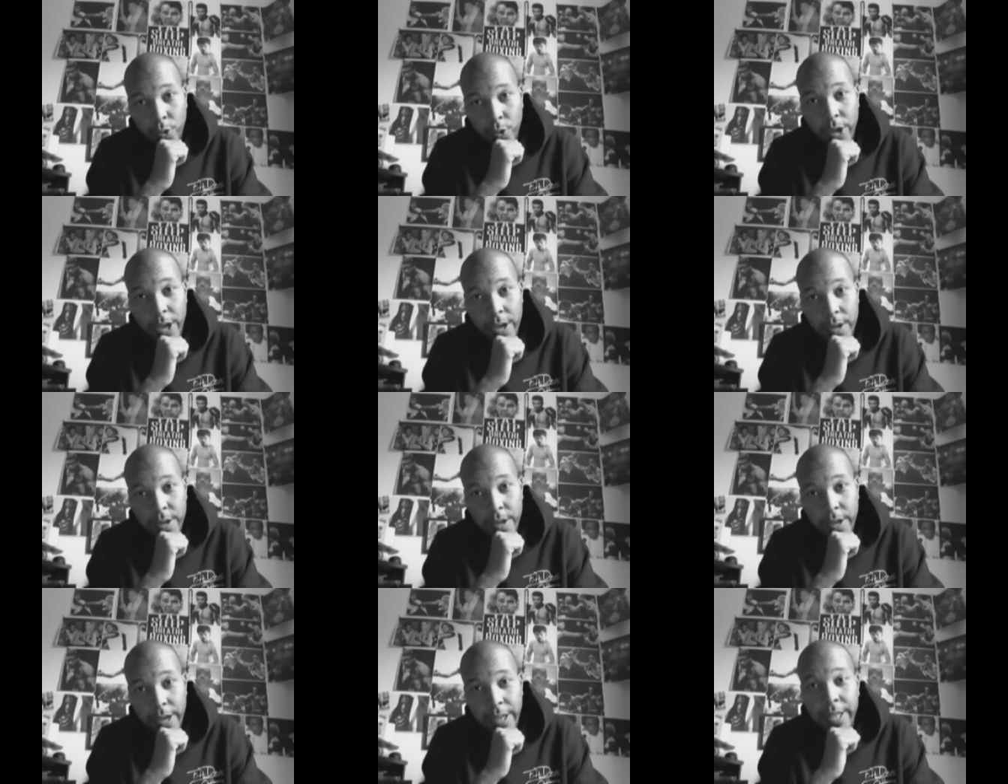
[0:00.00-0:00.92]
Okay?
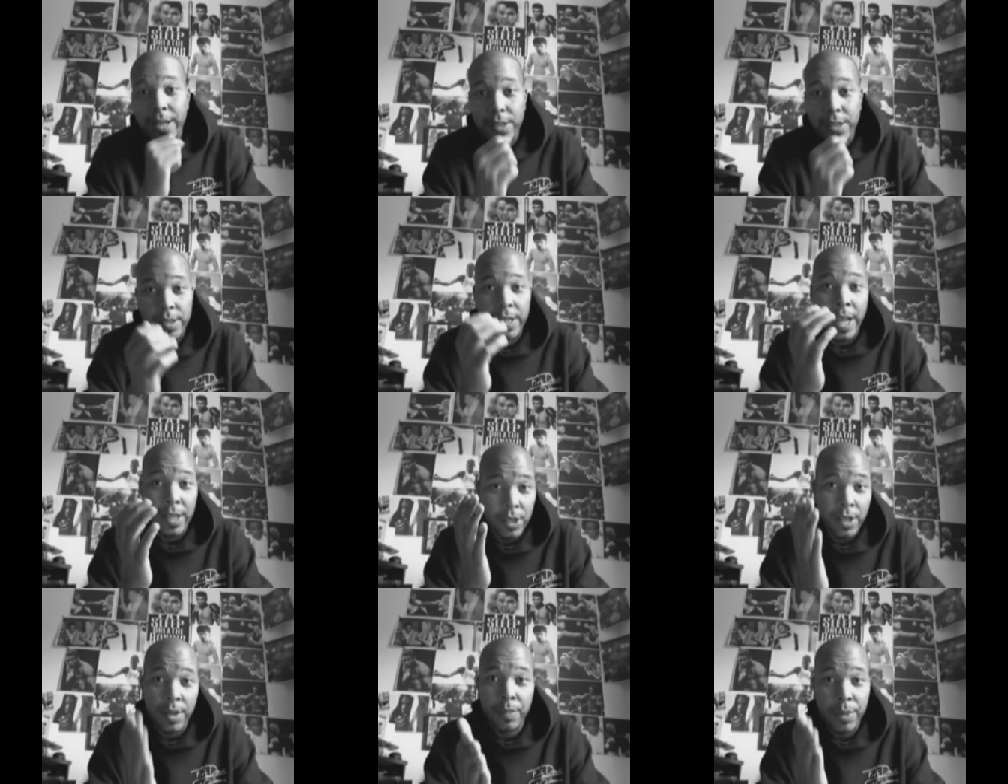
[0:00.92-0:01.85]
And that's that's
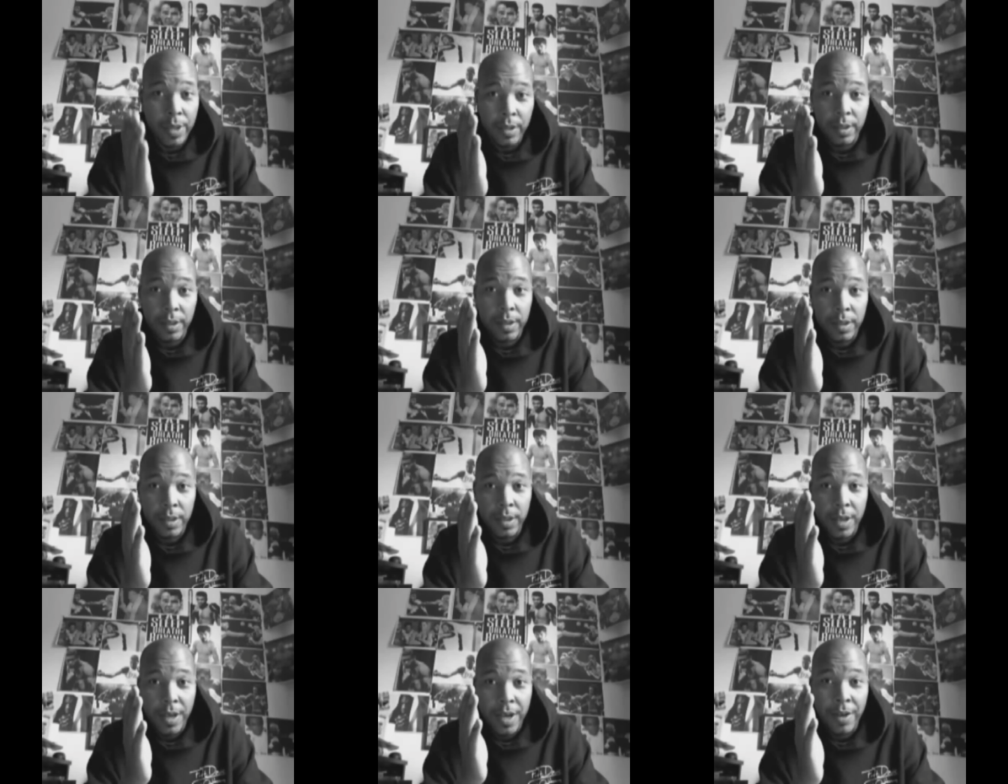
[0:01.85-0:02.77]
going to be
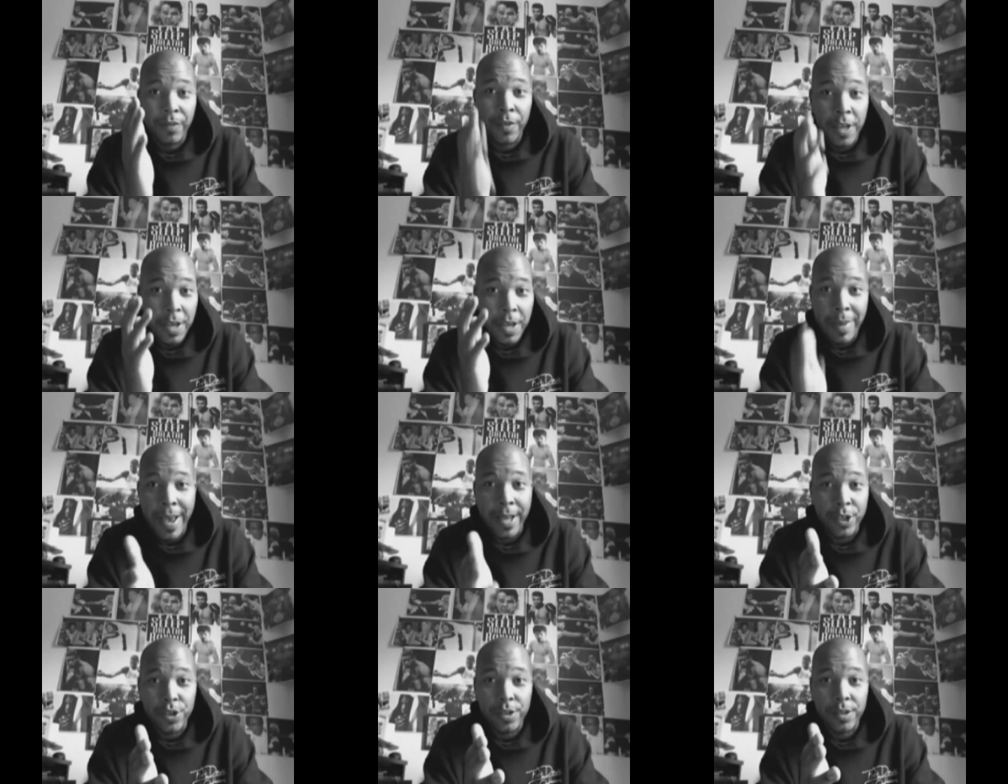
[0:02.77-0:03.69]
a fucking
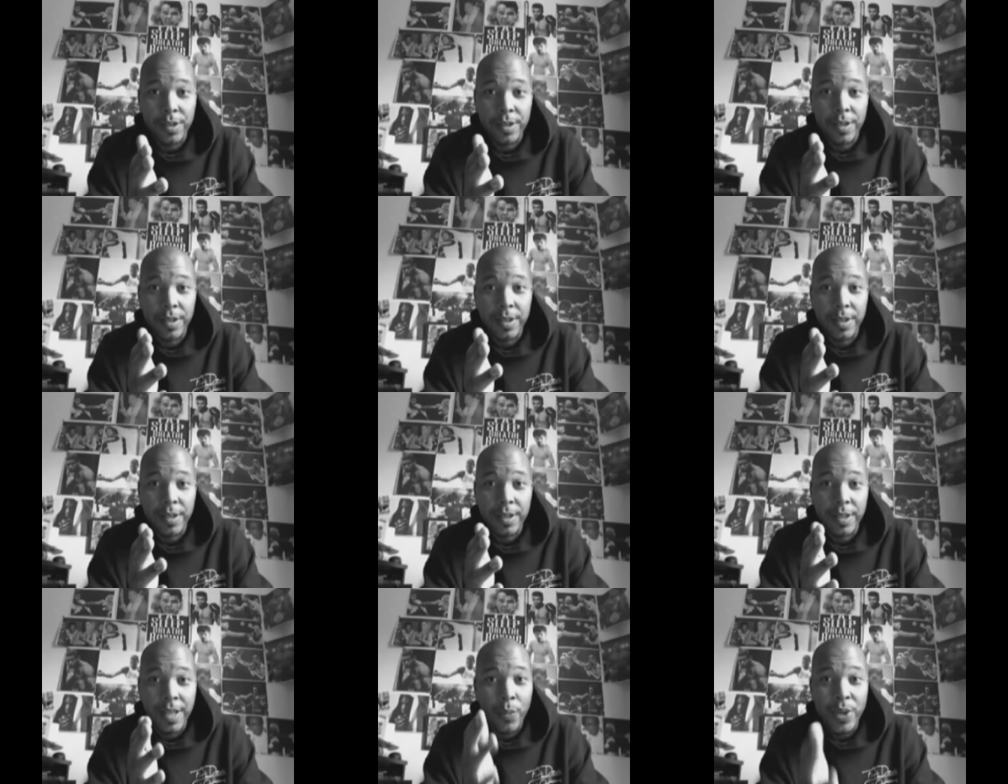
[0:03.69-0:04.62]
match
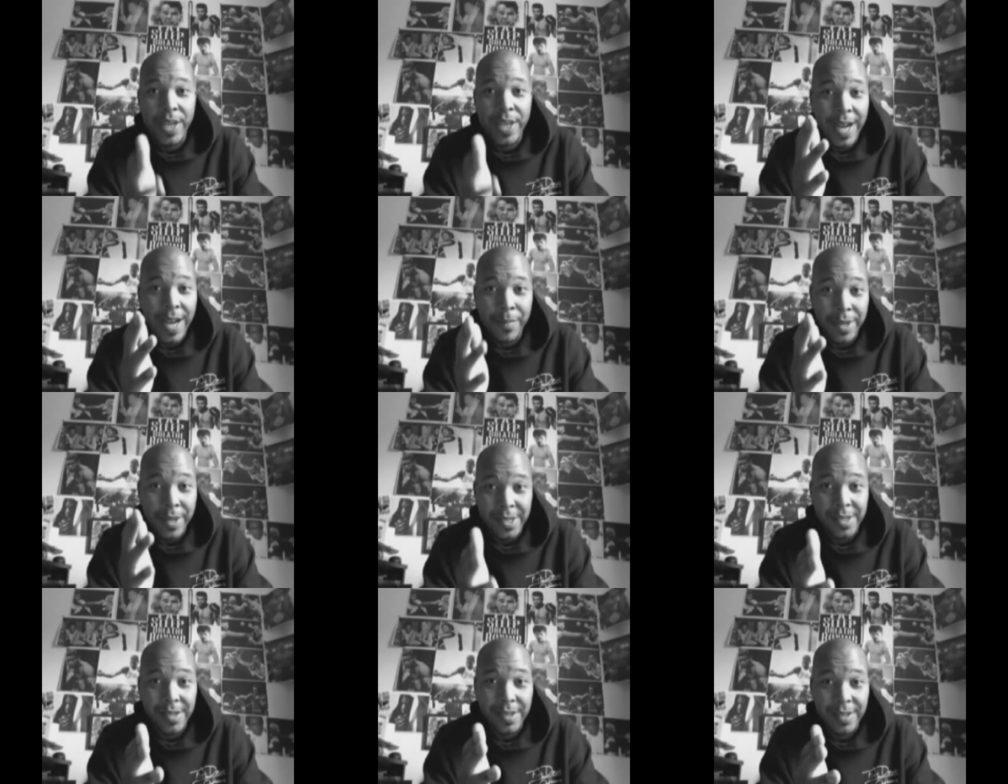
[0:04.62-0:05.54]
that we cannot miss.
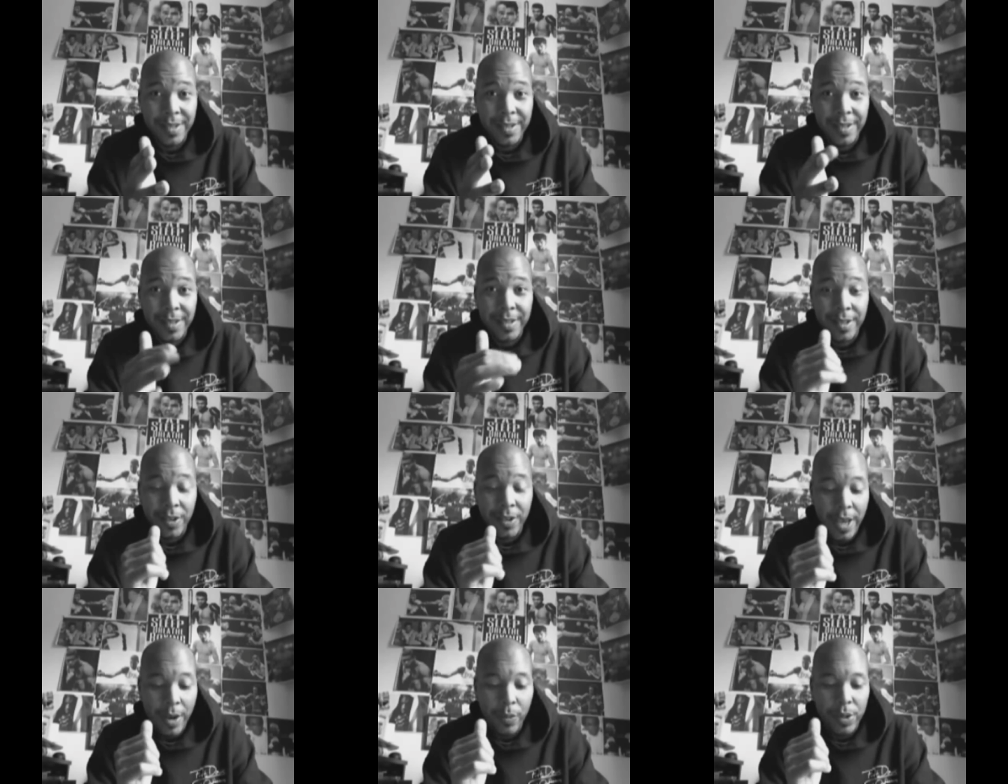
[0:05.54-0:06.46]

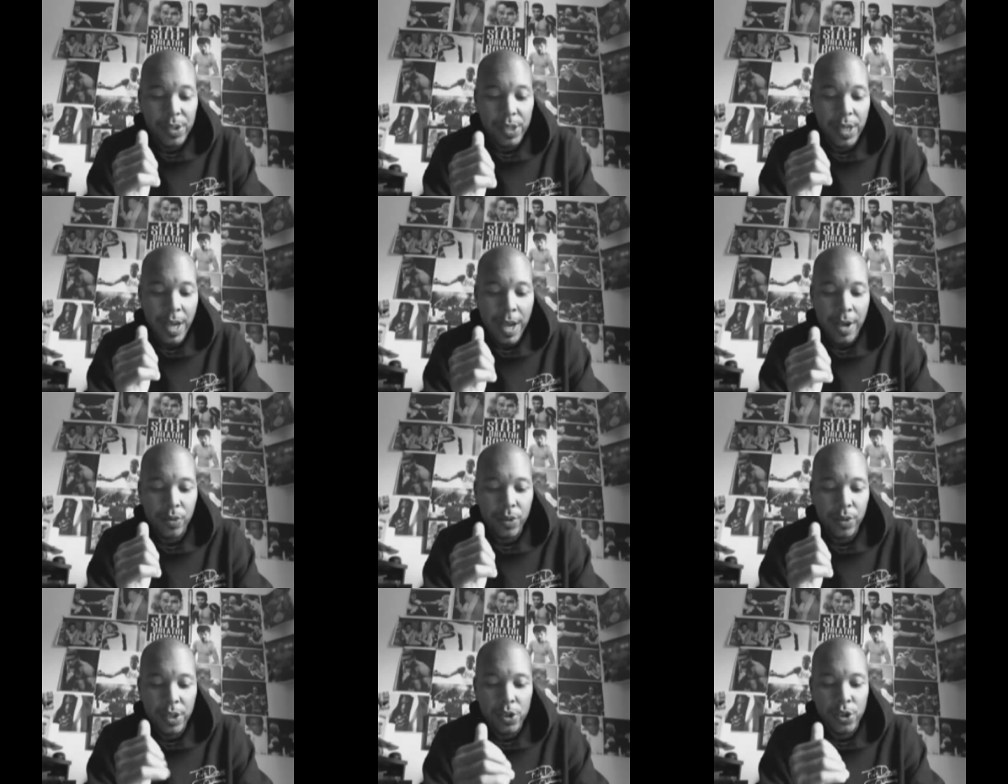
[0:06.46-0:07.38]
Okay, I want to see how
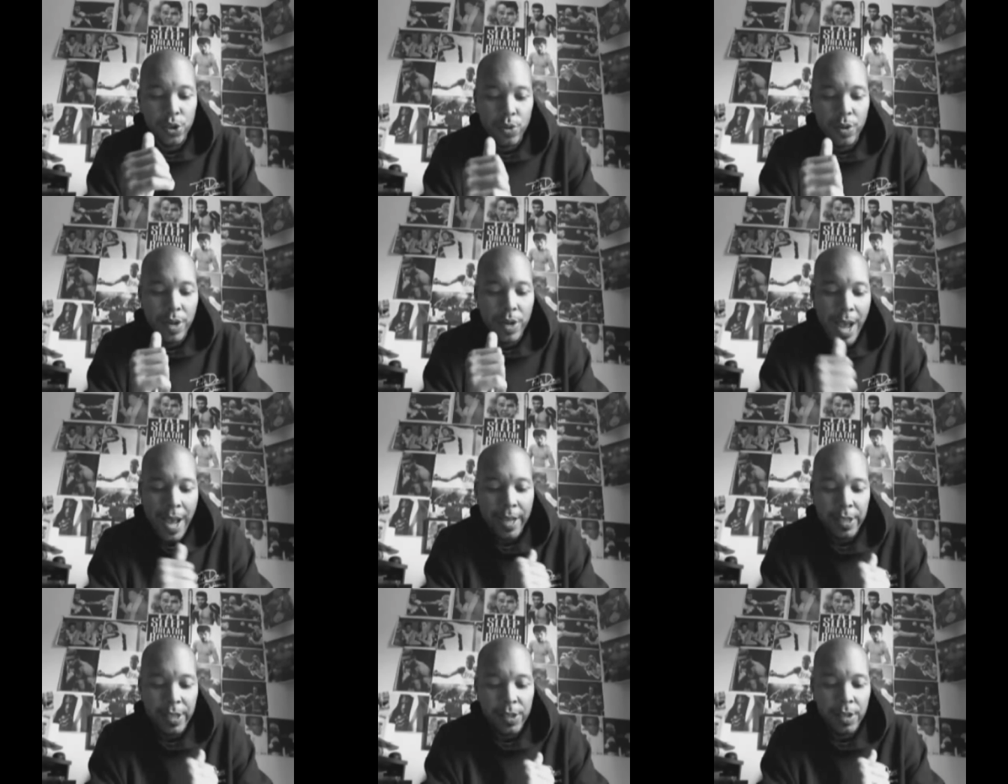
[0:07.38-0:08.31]
these two
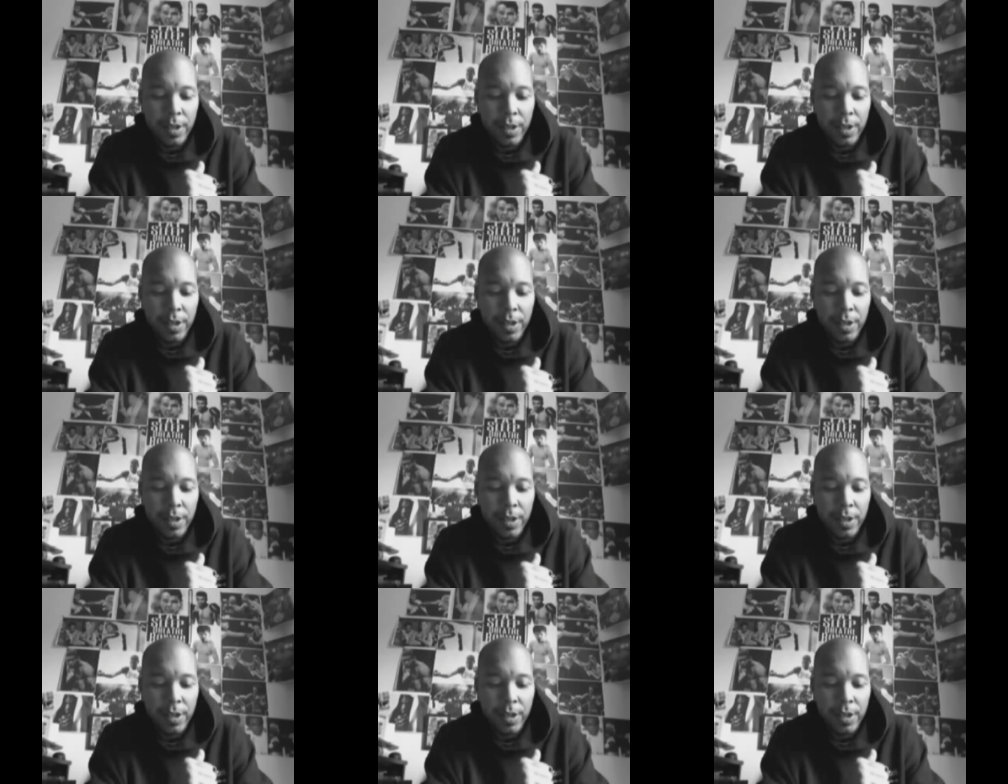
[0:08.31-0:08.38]
guys